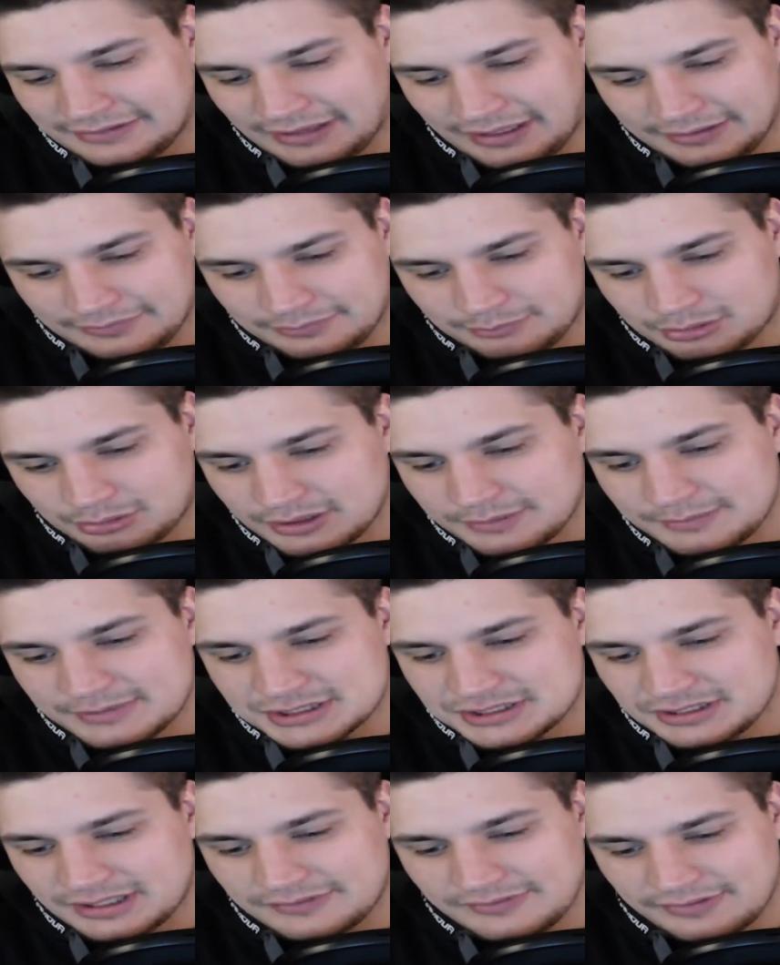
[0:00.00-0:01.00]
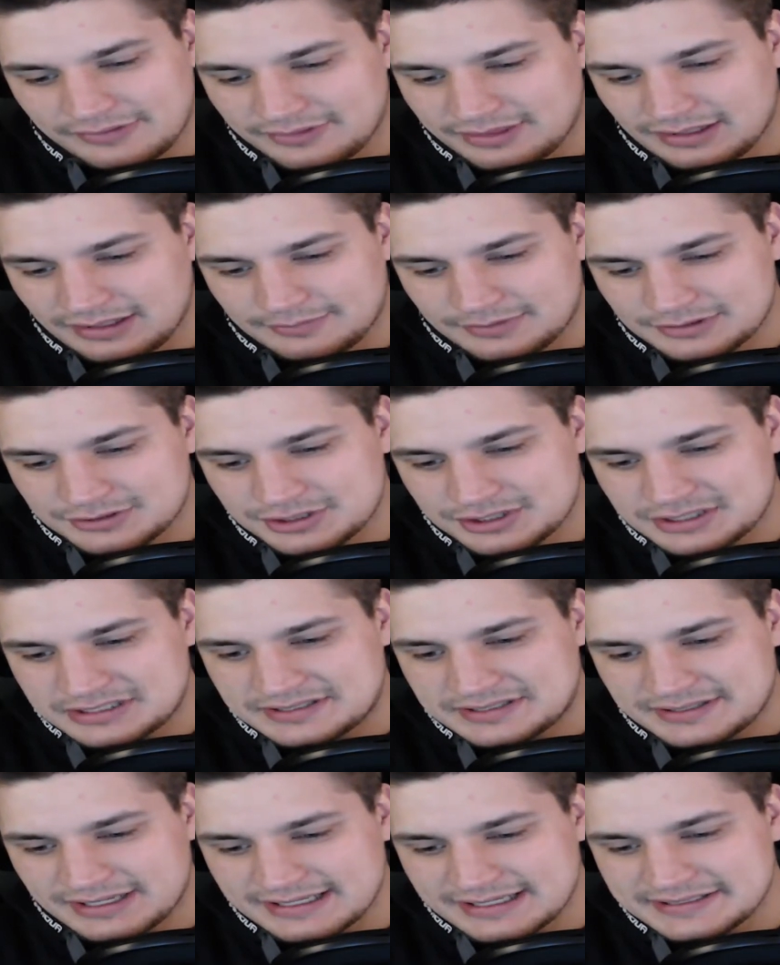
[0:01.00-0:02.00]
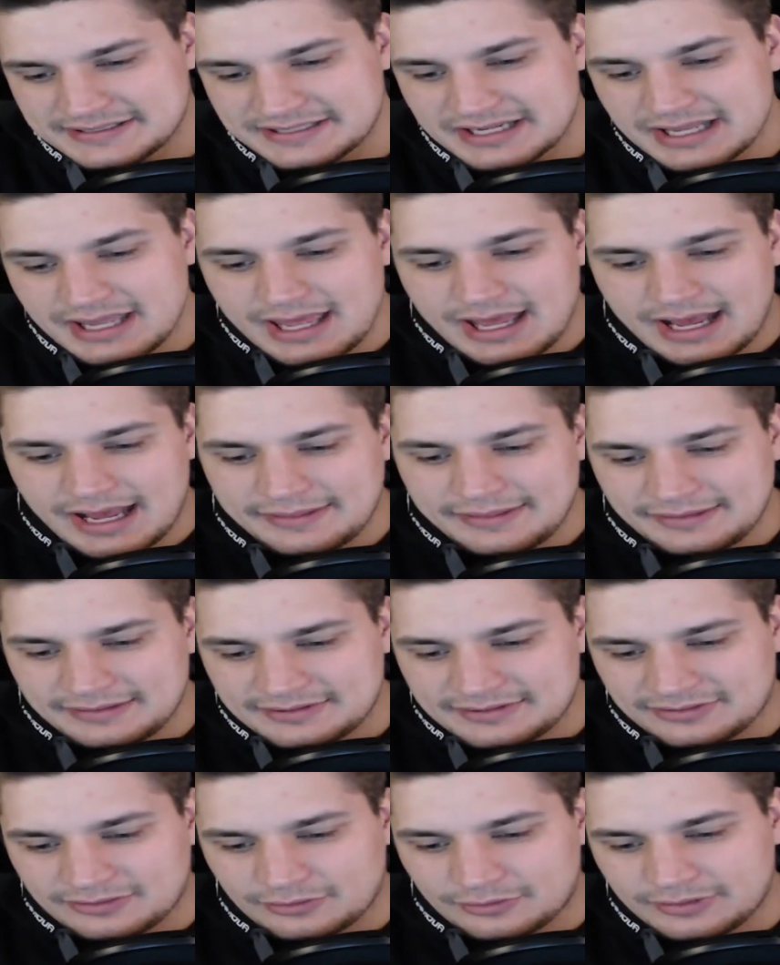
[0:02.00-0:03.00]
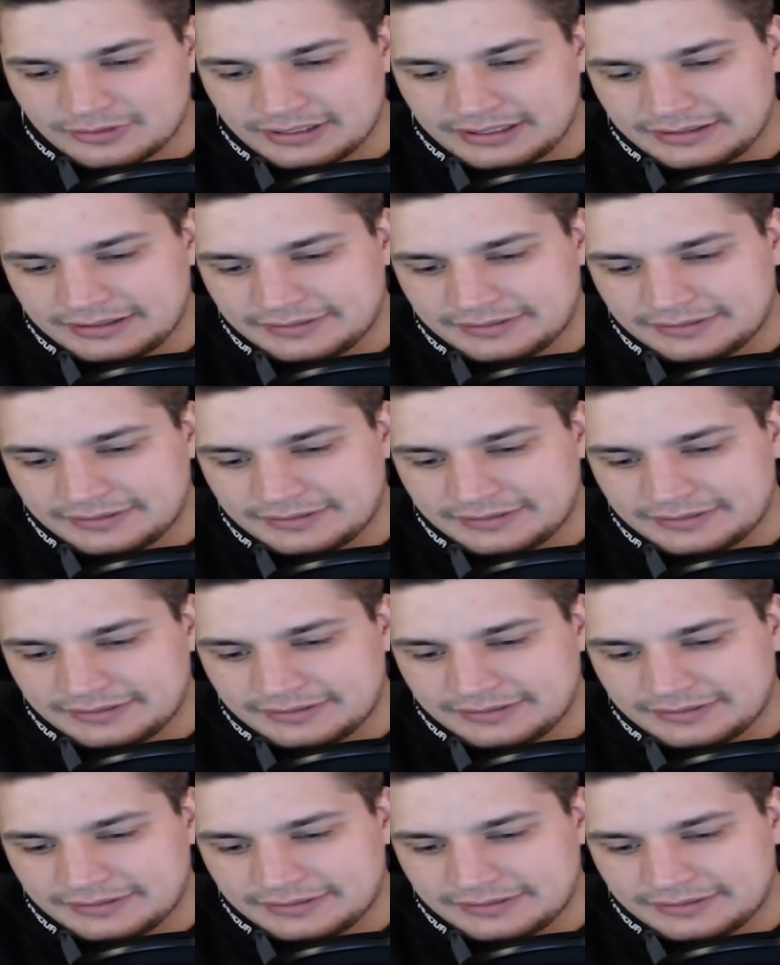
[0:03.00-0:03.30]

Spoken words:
pretty much love everything about Jujutsu Kaisen. I think the story,